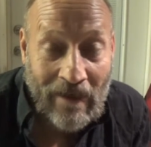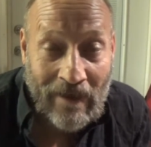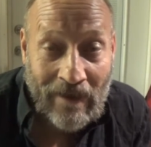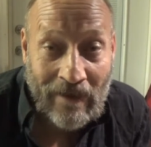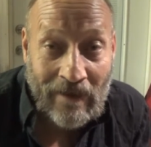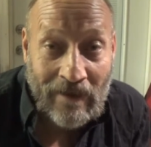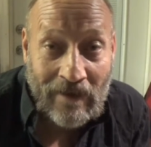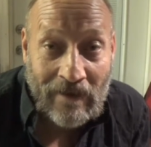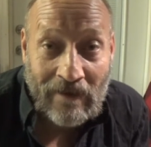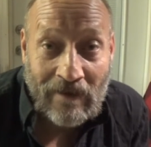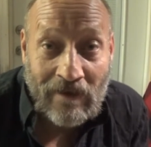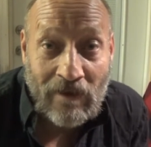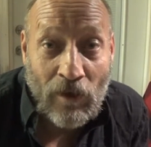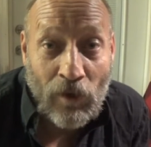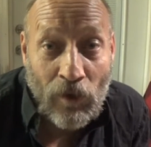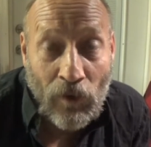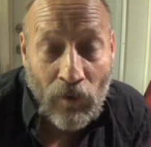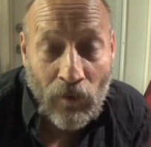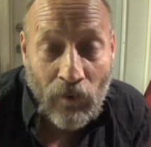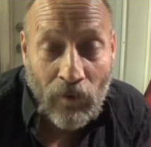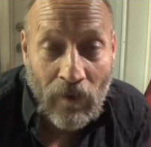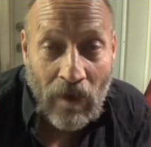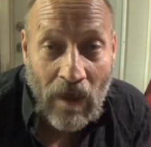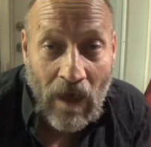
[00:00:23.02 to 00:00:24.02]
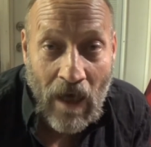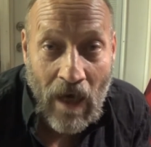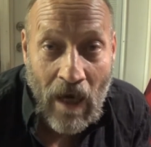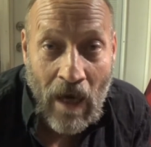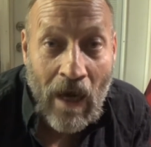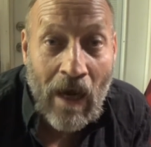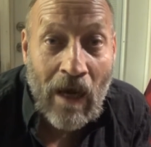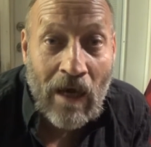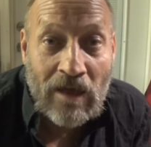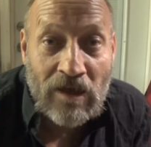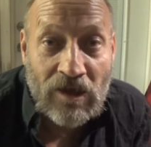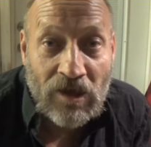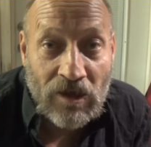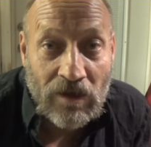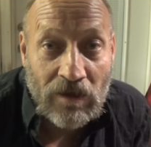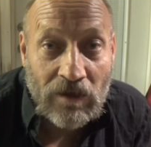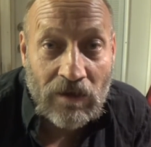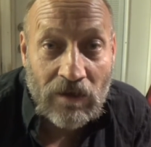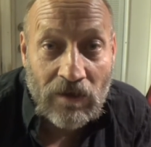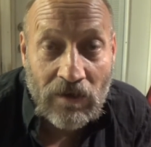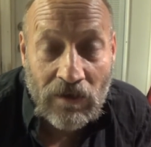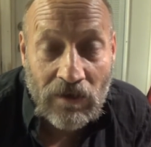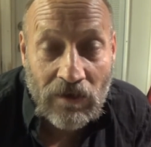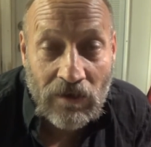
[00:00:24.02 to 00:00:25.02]
It is her
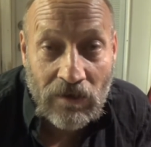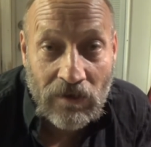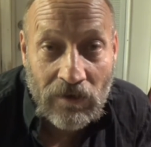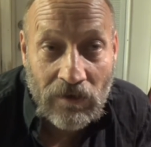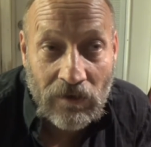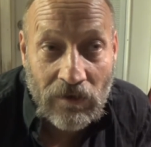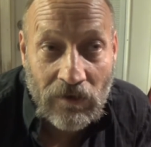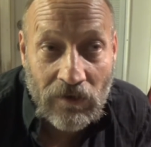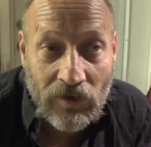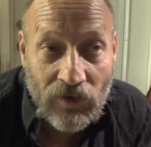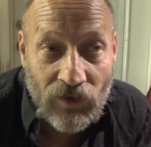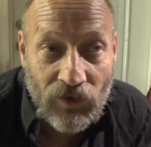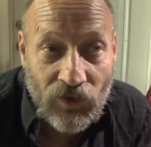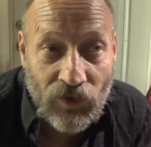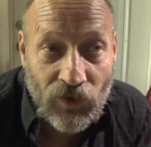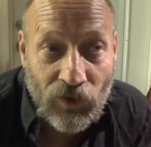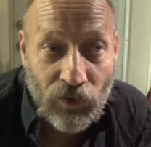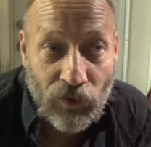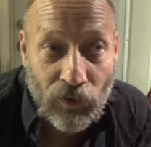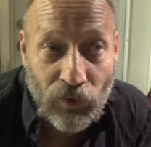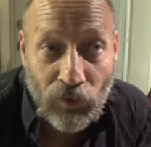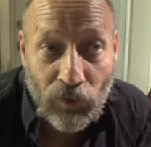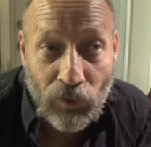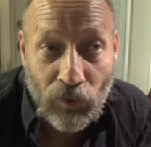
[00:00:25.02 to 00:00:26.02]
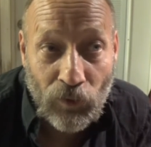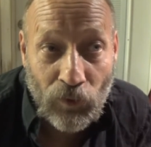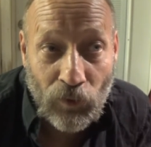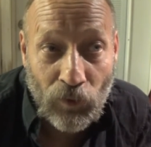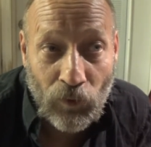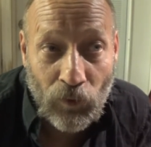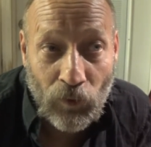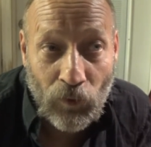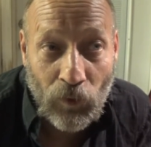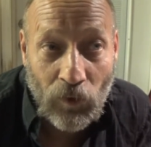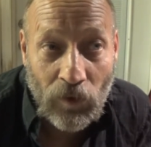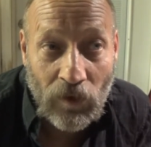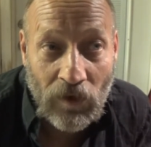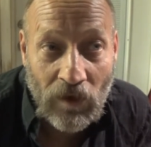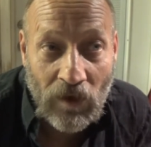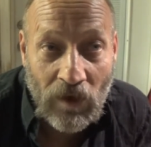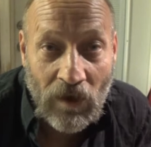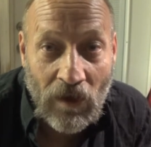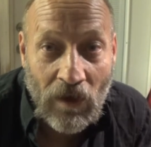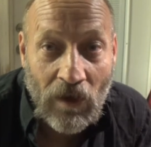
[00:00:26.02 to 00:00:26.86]
reaction to,